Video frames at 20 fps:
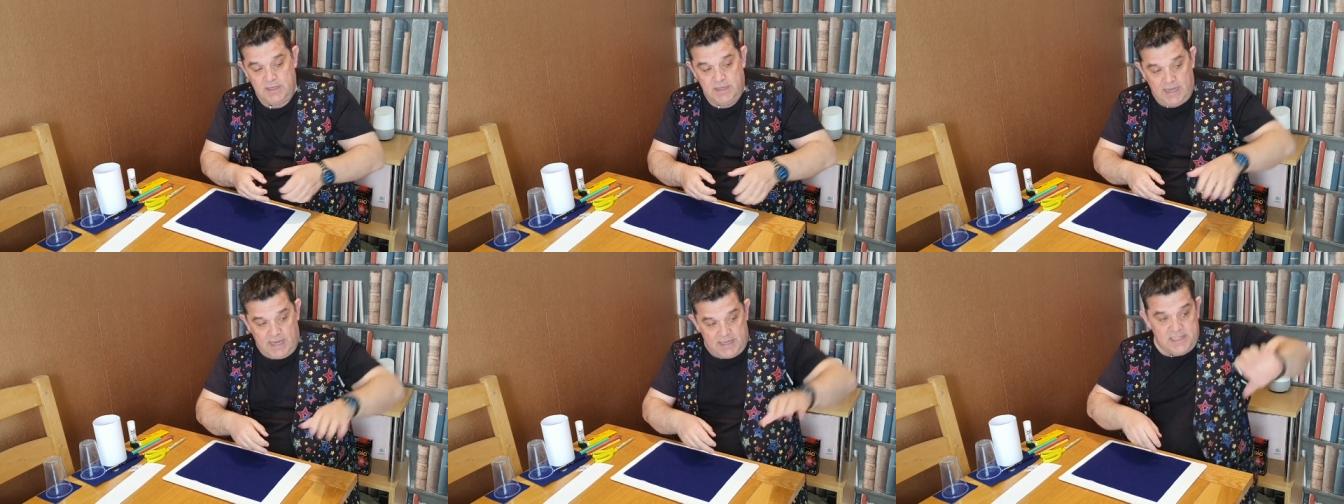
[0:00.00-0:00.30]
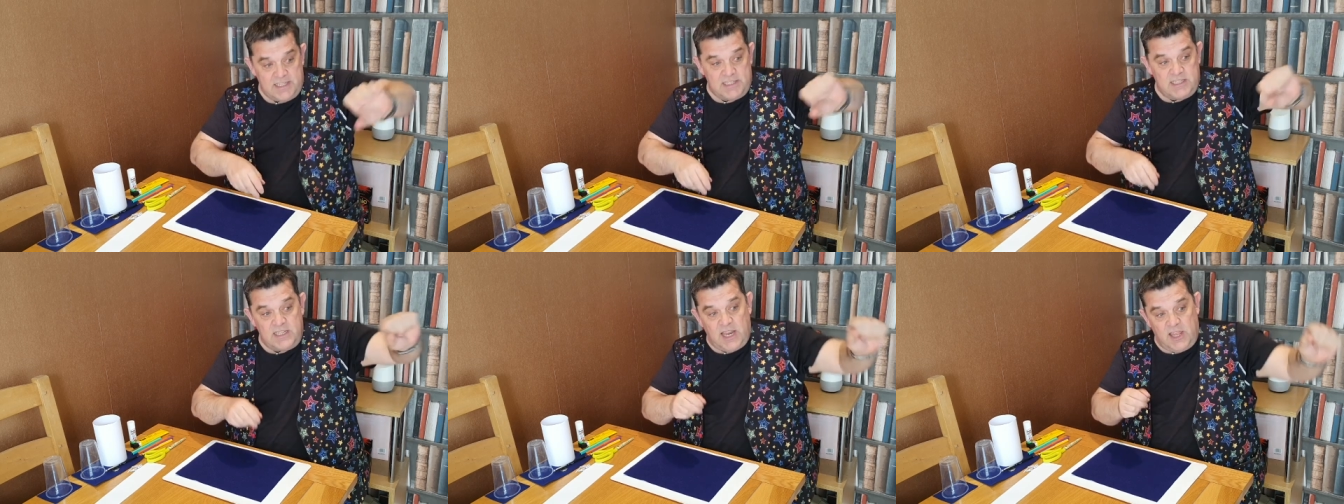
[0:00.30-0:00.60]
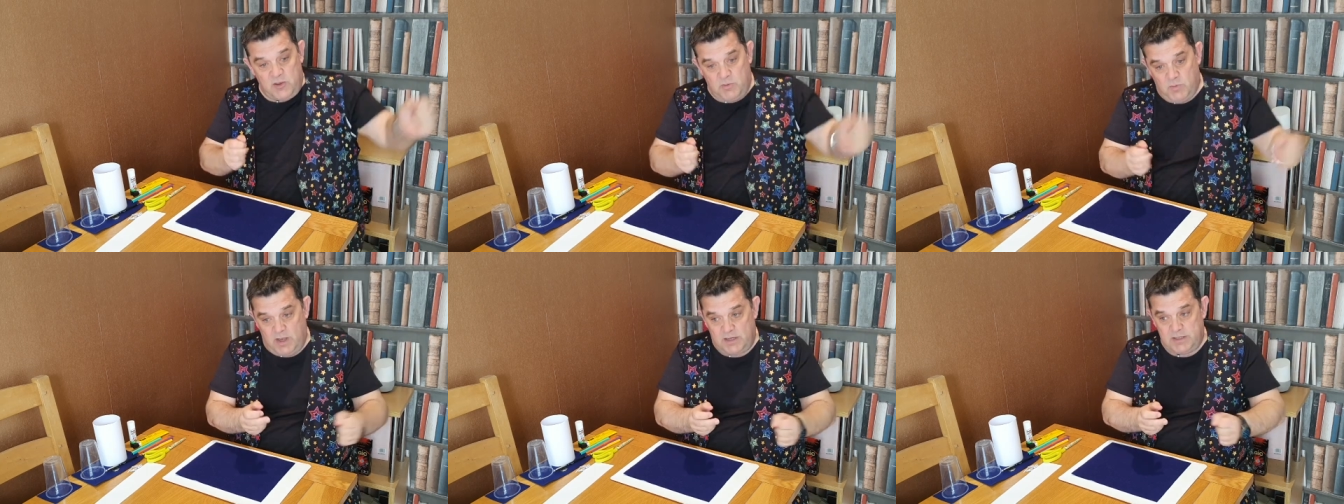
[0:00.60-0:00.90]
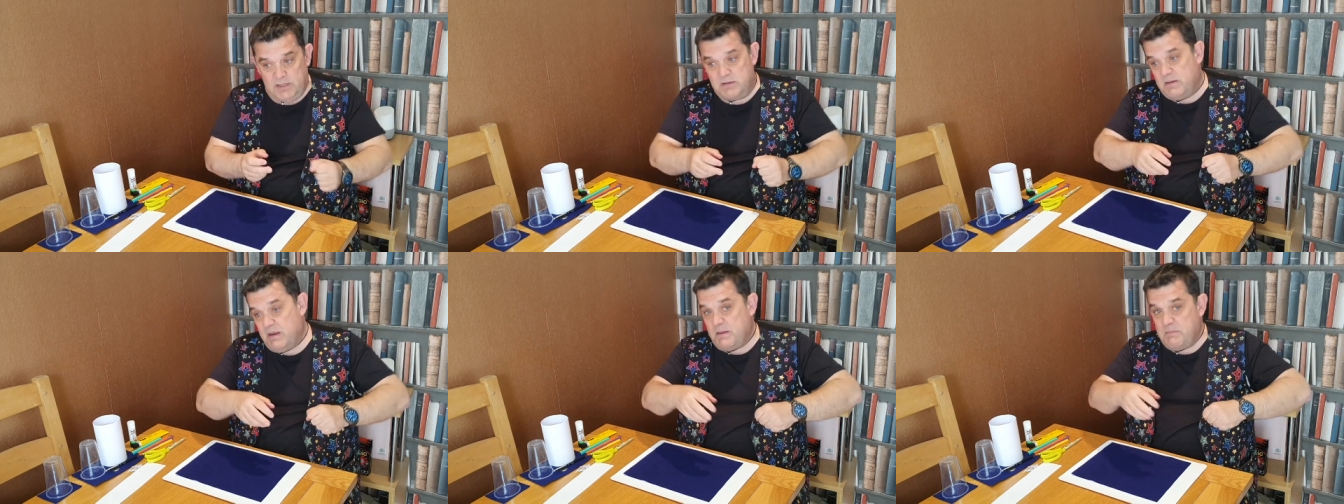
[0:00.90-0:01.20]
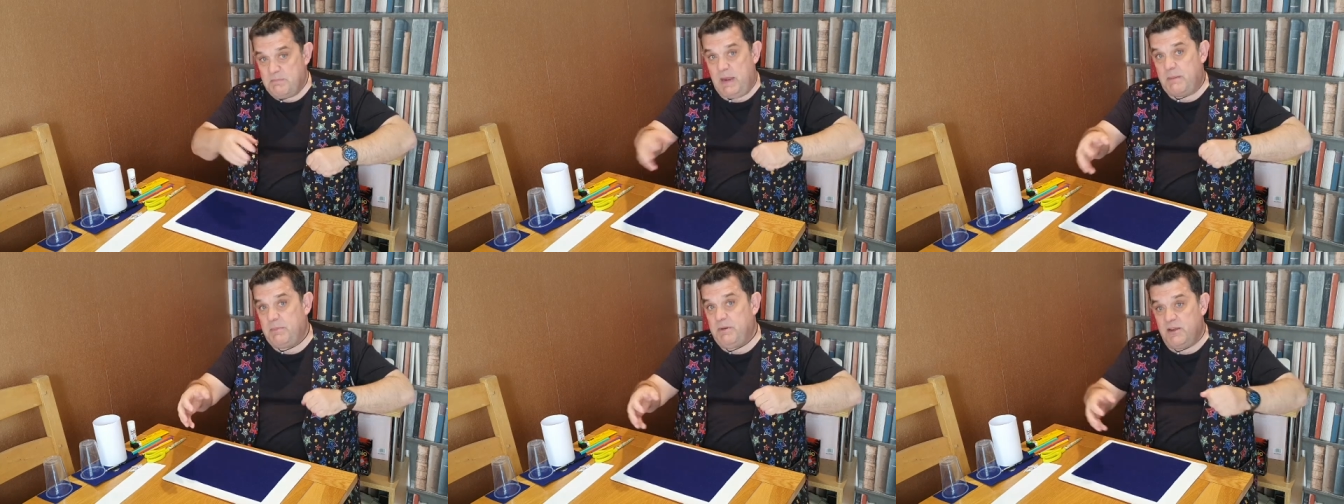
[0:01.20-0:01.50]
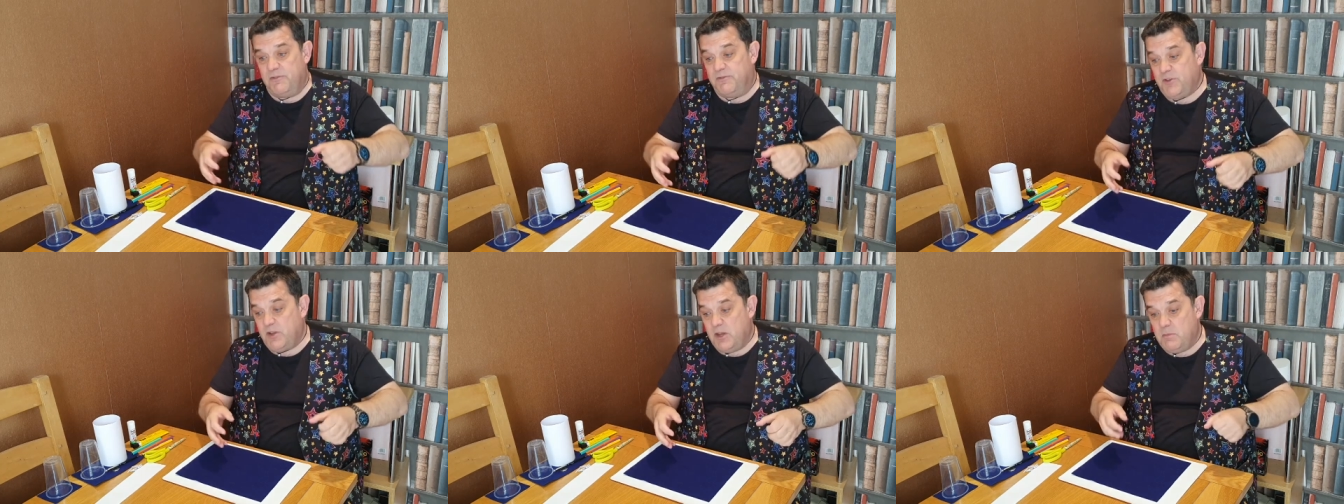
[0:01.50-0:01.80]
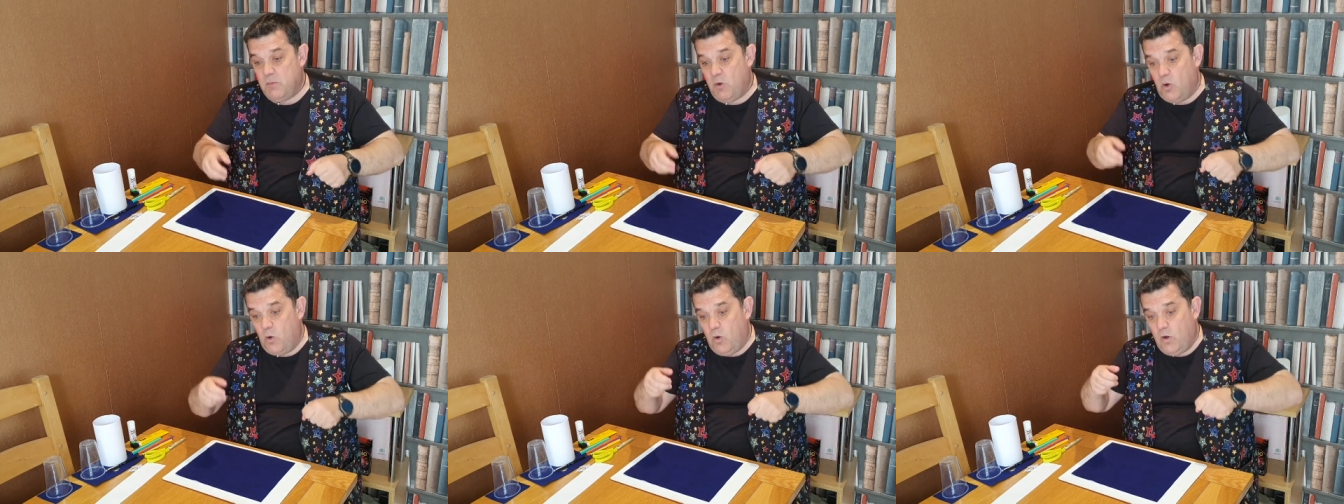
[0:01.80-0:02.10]
and then another one, and maybe a few
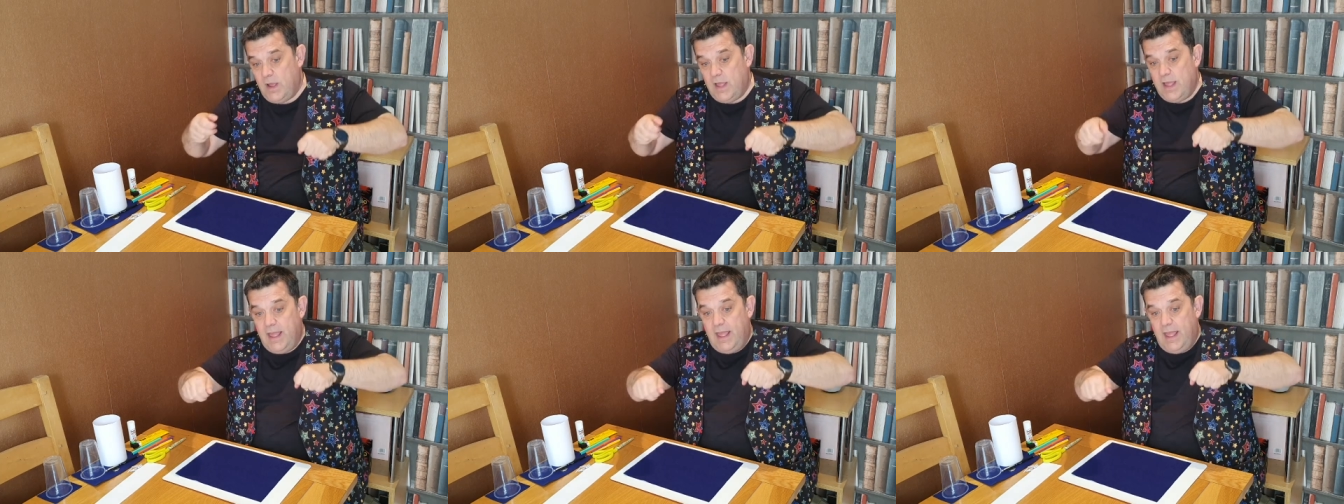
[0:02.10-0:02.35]
more,